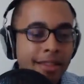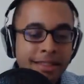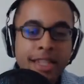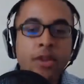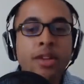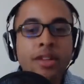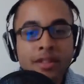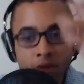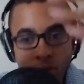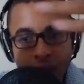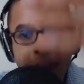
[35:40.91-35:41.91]
the secrets
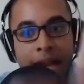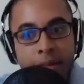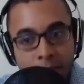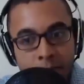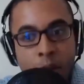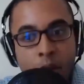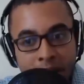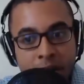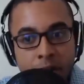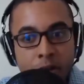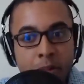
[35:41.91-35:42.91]
to that
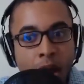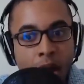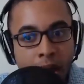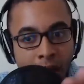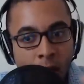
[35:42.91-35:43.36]
particular block and